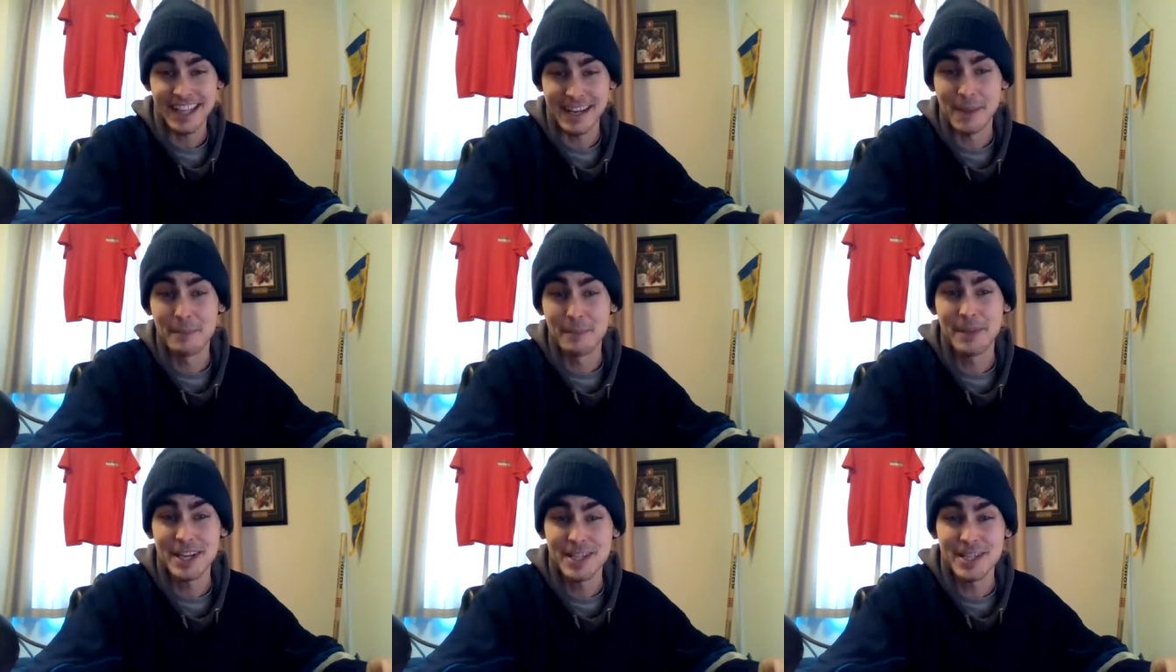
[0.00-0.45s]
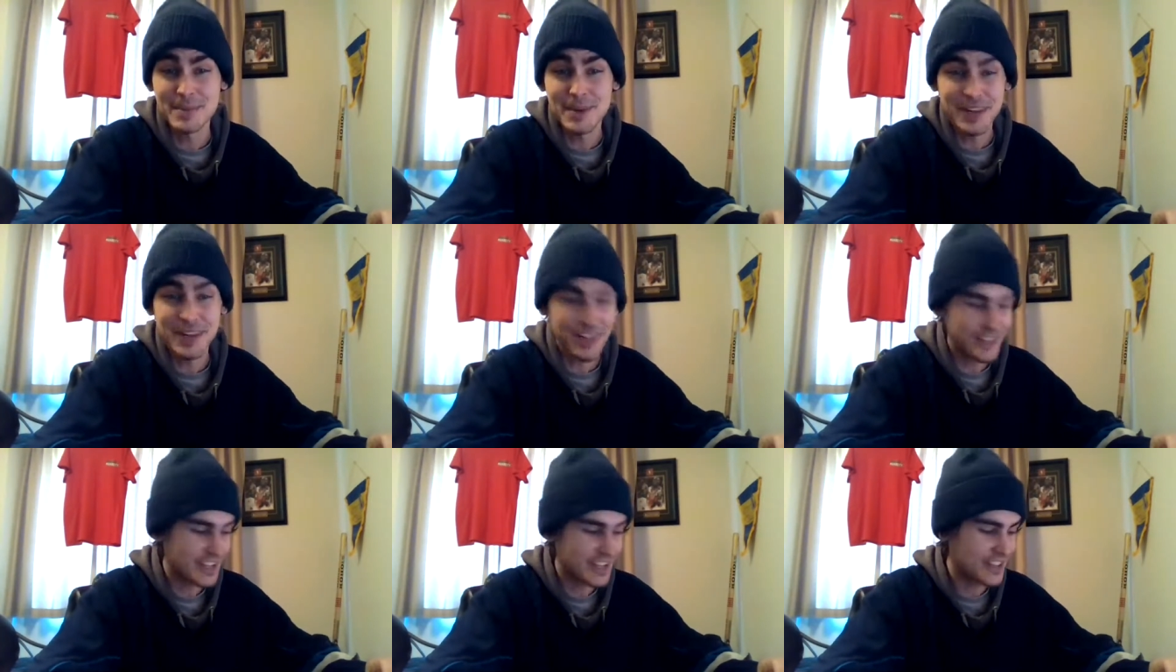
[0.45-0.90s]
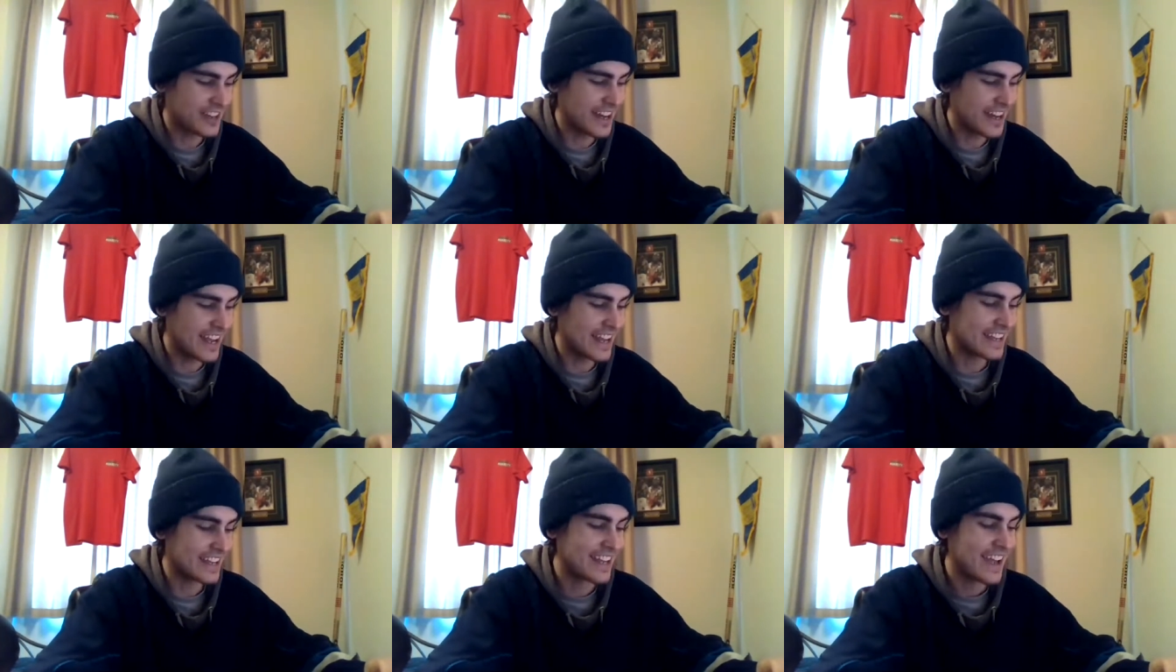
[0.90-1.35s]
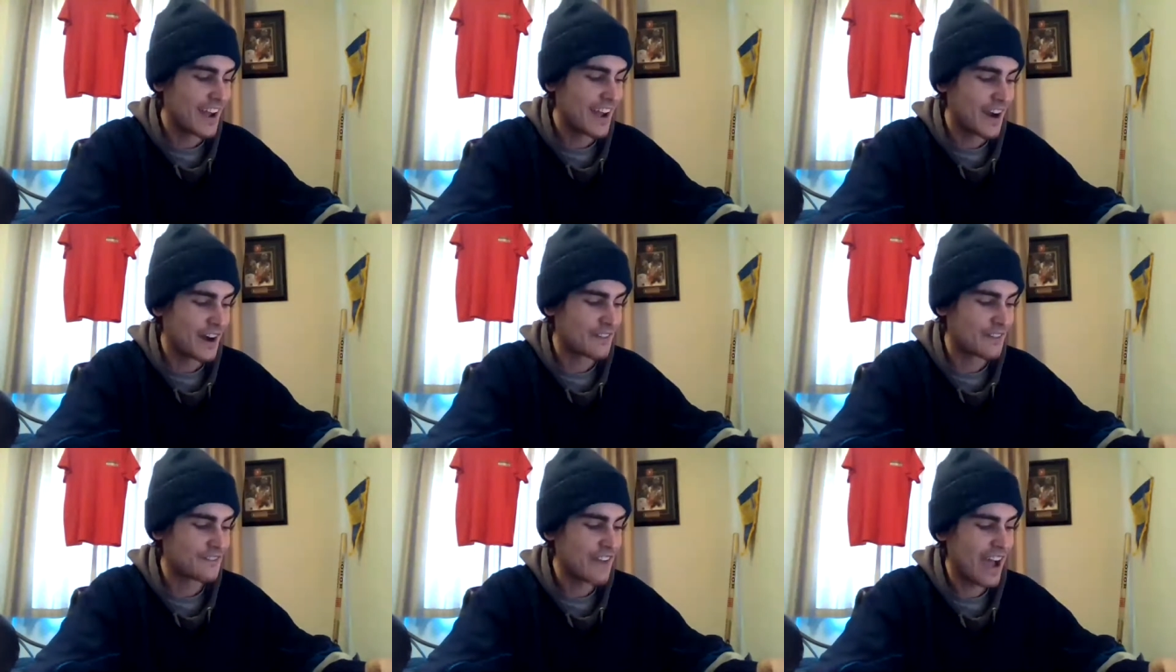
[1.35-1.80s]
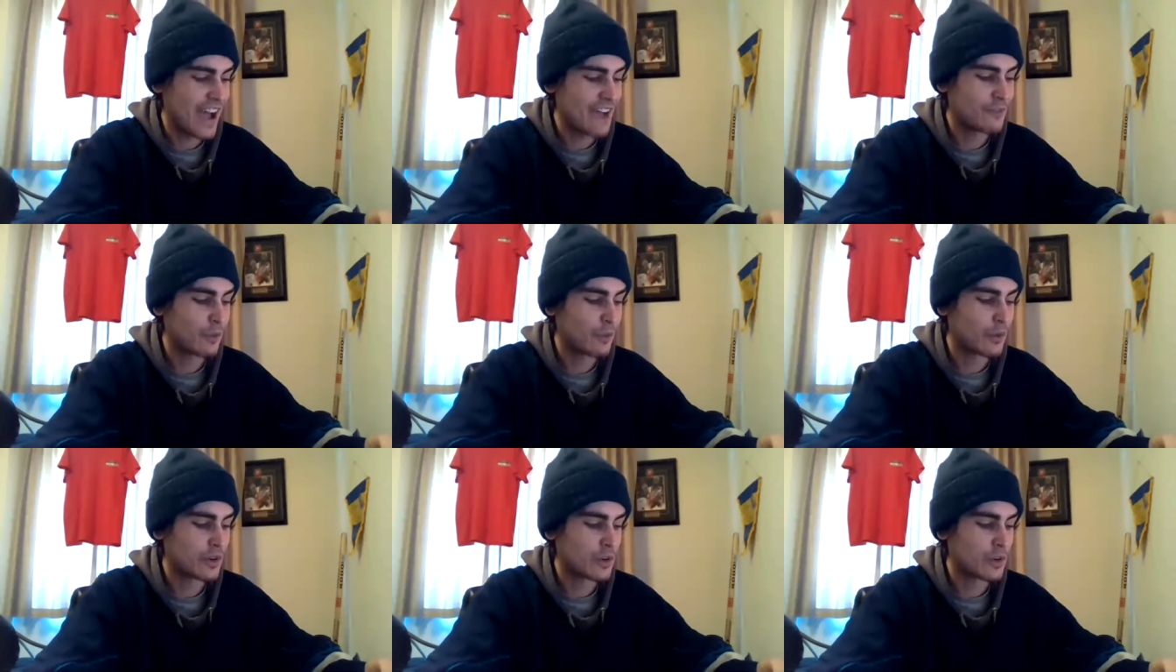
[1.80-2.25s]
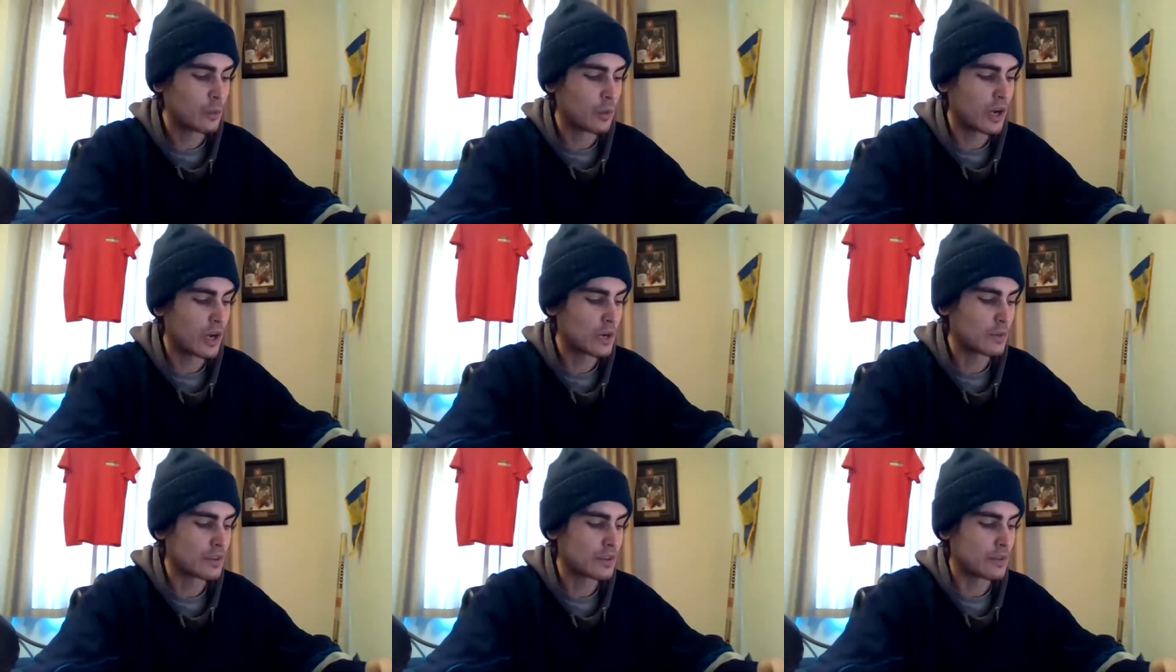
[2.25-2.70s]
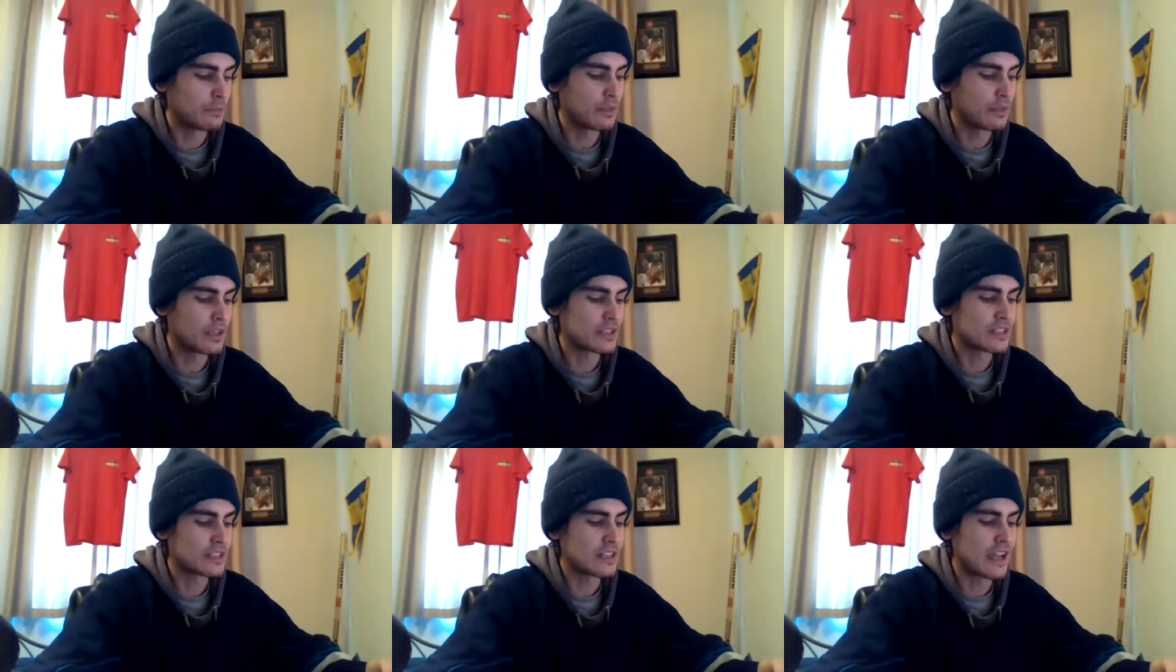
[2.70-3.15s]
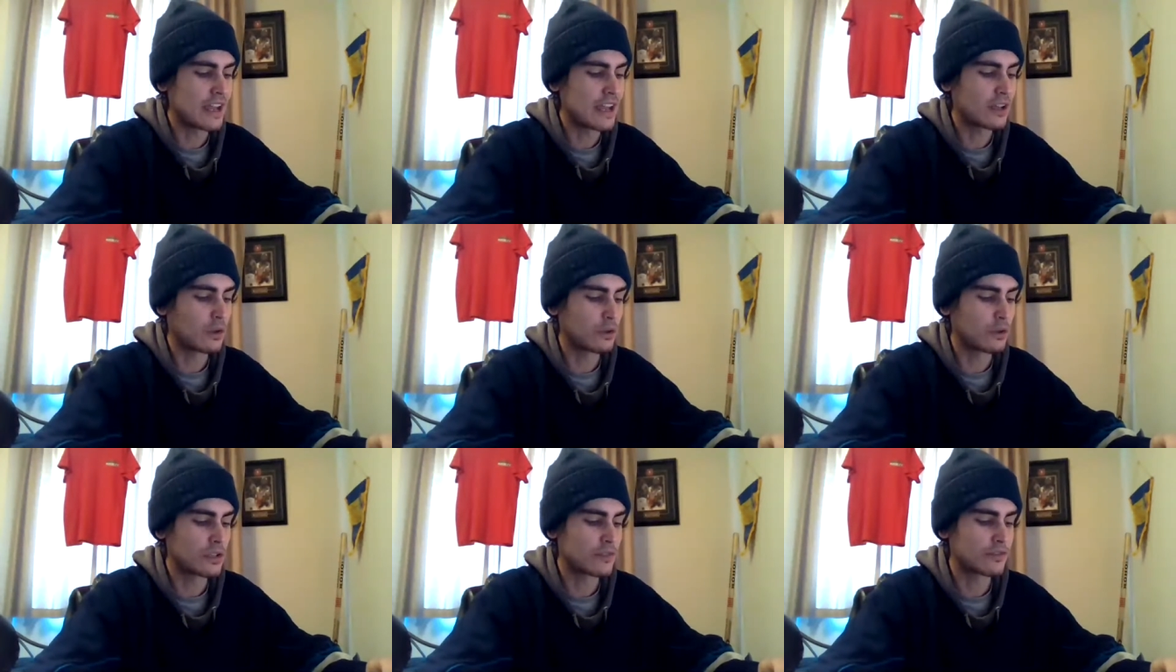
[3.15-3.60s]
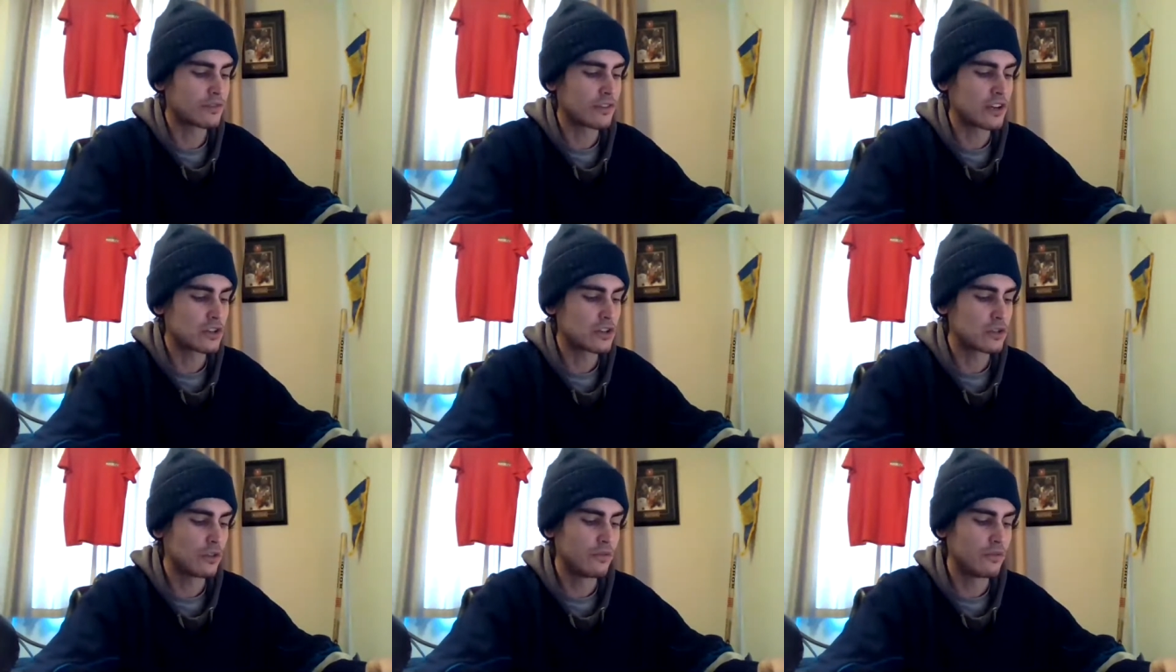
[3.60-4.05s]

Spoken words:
Pittsburgh, on the other hand, are 5-1-1 with a +9 goal differential,